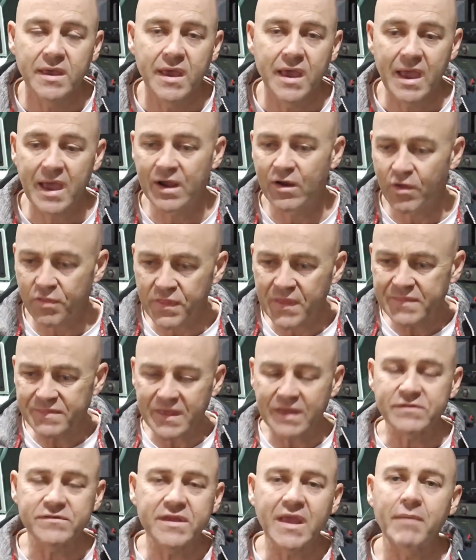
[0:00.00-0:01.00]
and I think
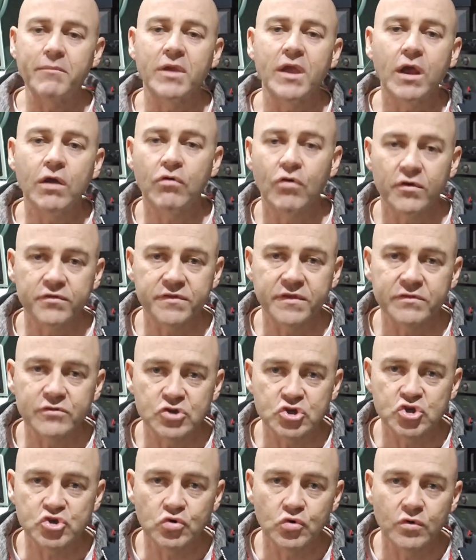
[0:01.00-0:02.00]
that's coming across in the
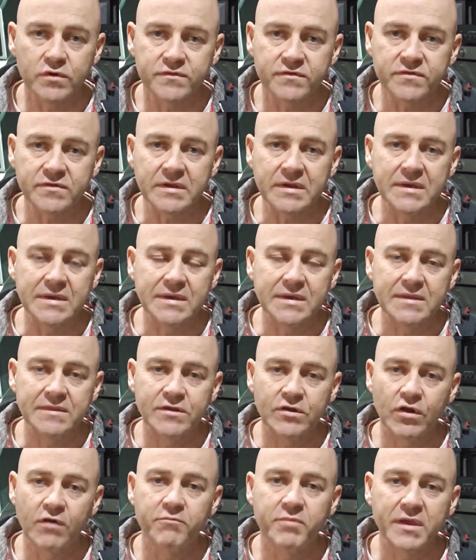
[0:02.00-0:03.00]
shorts that
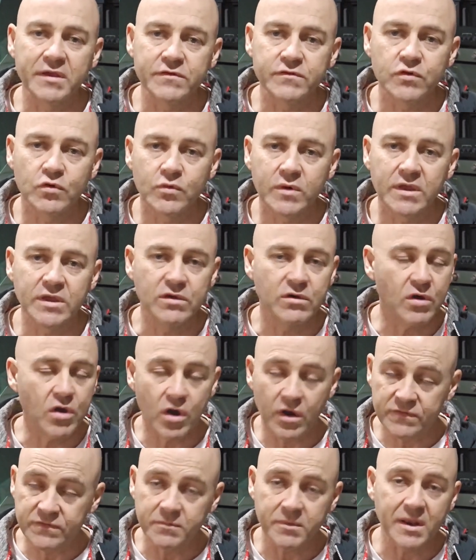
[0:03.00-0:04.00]
I've been doing. You
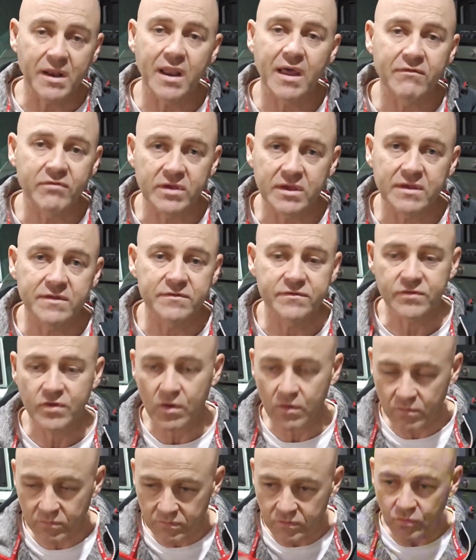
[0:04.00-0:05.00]
guys have been loving it,
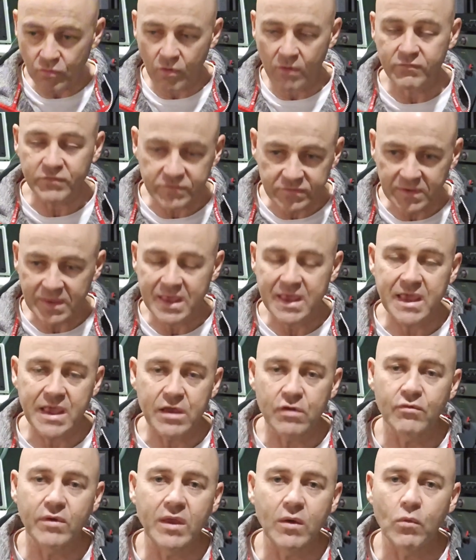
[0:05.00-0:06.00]
so you're obviously
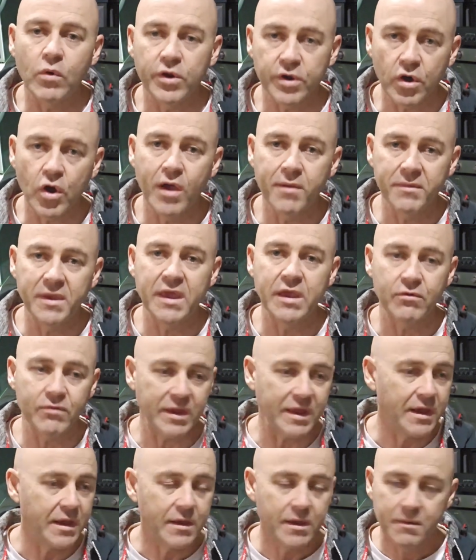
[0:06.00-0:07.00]
hearing what I'm hearing.
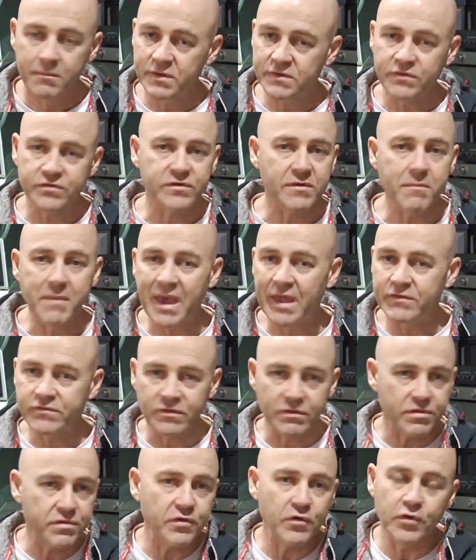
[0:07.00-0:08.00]
But just imagine
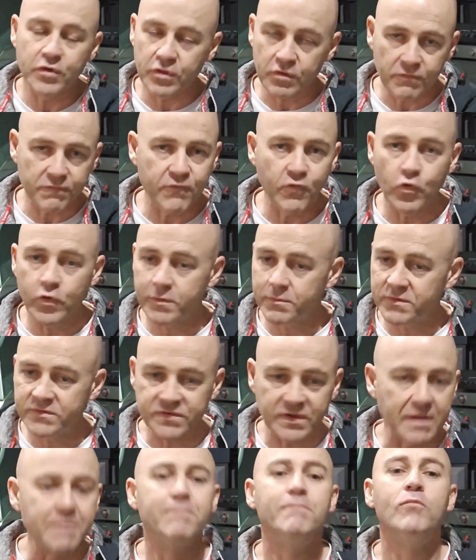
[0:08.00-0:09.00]
30 or
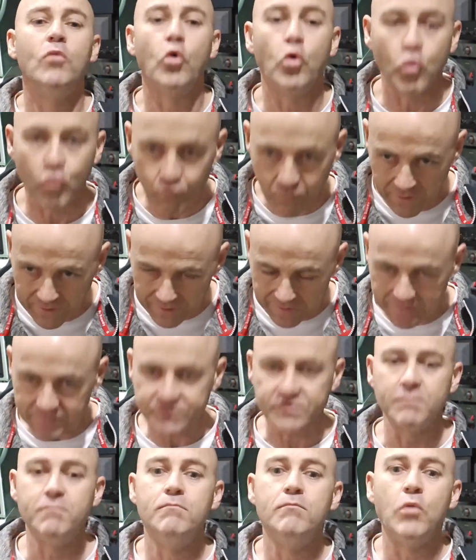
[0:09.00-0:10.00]
40% more
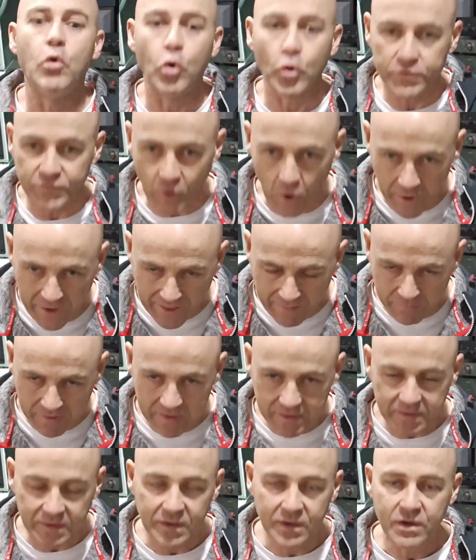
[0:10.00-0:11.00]
realism, more
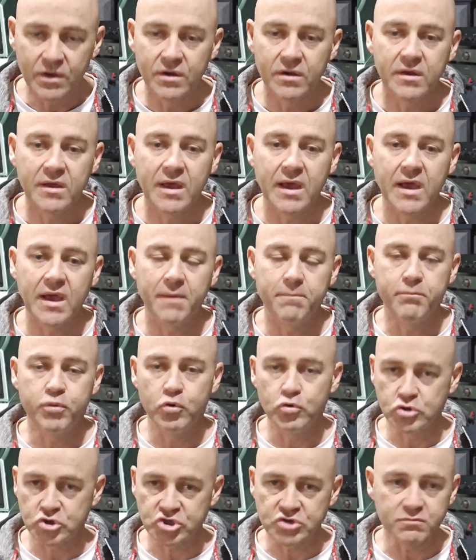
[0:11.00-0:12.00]
dynamic
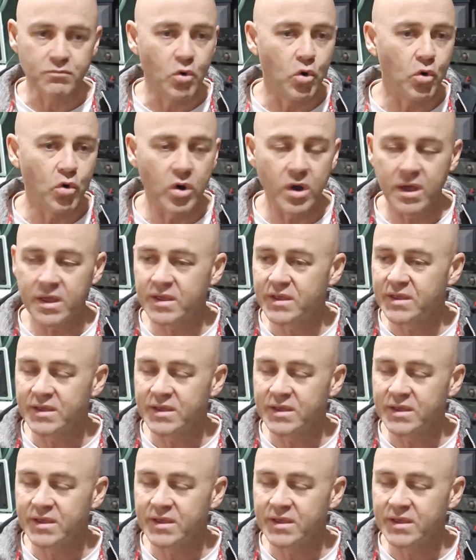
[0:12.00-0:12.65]
push, more